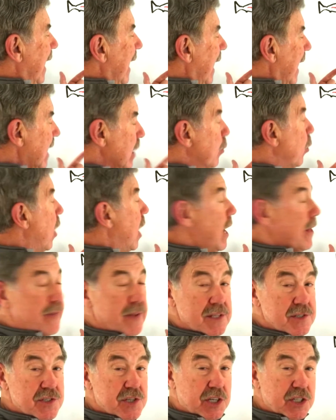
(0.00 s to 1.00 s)
Any rod
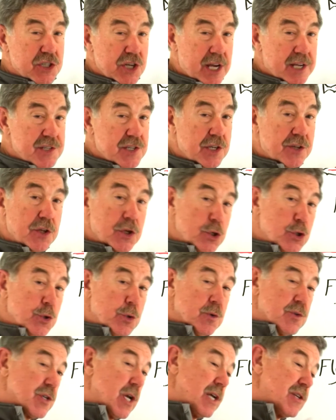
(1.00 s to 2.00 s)
that's suggested to
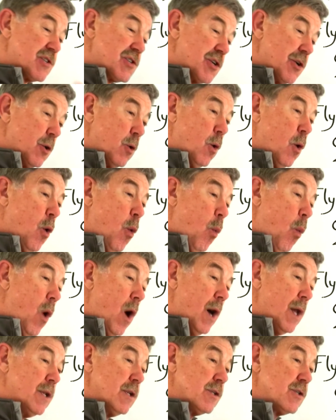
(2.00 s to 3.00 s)
use a 0,
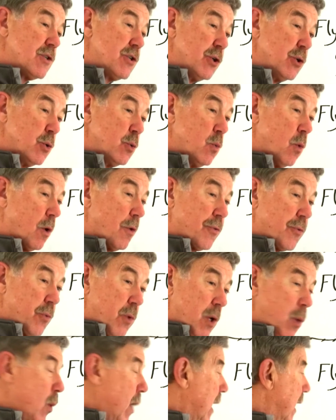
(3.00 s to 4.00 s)
1, 2, or
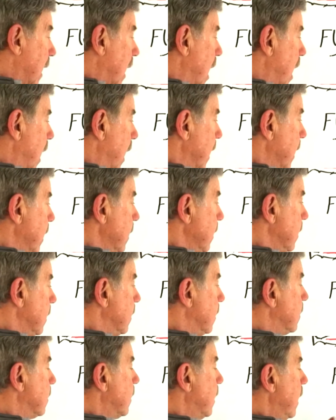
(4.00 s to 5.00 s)
3 weight line,
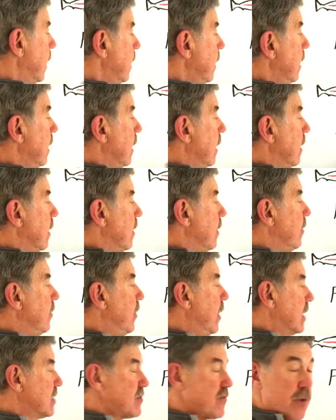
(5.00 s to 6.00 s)
okay,
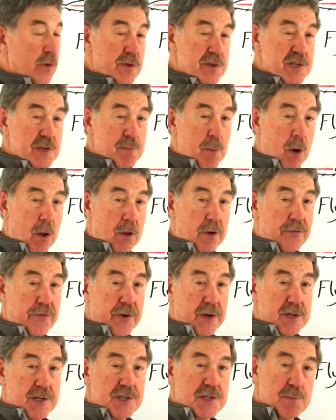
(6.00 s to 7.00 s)
that's for the smaller
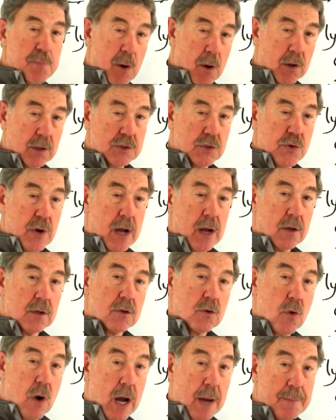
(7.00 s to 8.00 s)
fish, small trout,
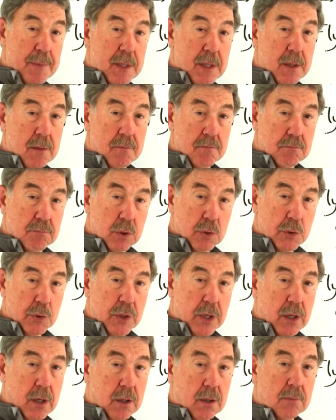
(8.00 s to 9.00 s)
crappie,
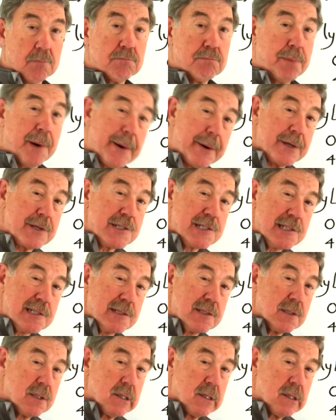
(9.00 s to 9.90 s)
bluegill, perch.